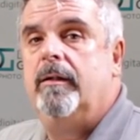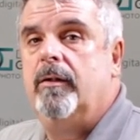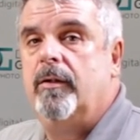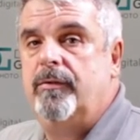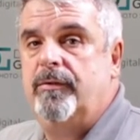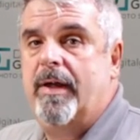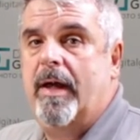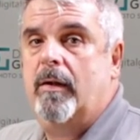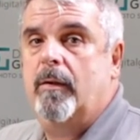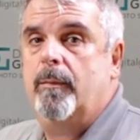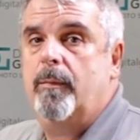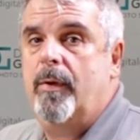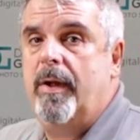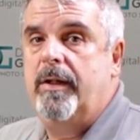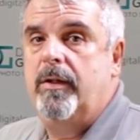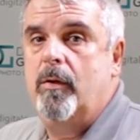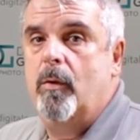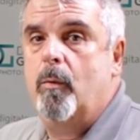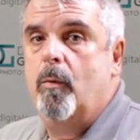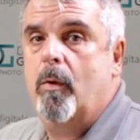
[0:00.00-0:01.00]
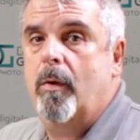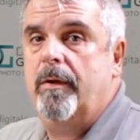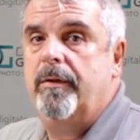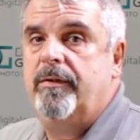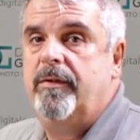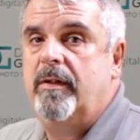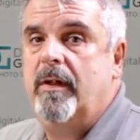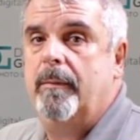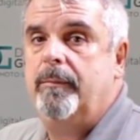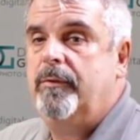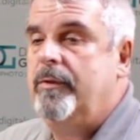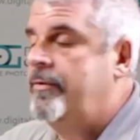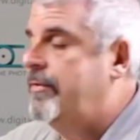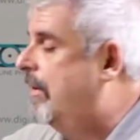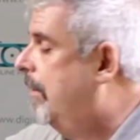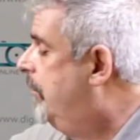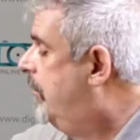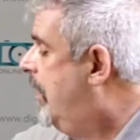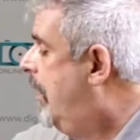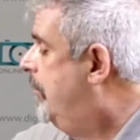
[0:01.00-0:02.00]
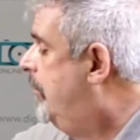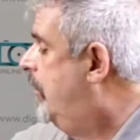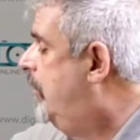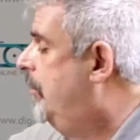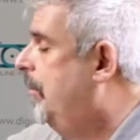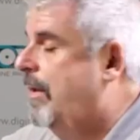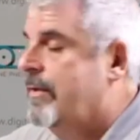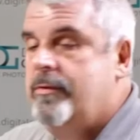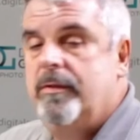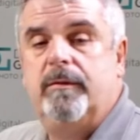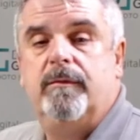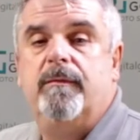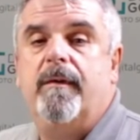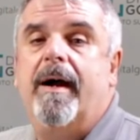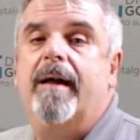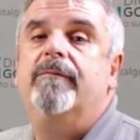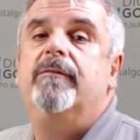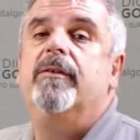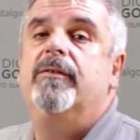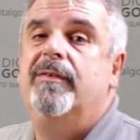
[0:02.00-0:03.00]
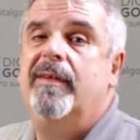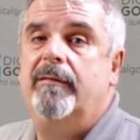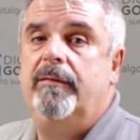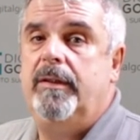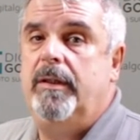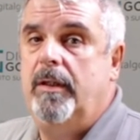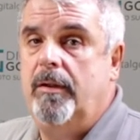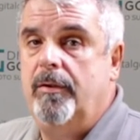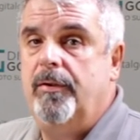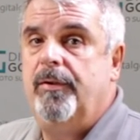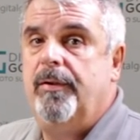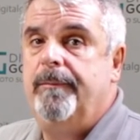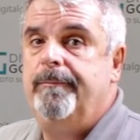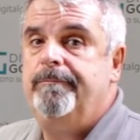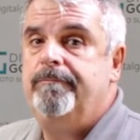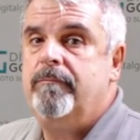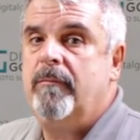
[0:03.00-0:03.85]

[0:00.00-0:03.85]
because that'll bring your warranty up to sometimes as much as 5 to 7 years.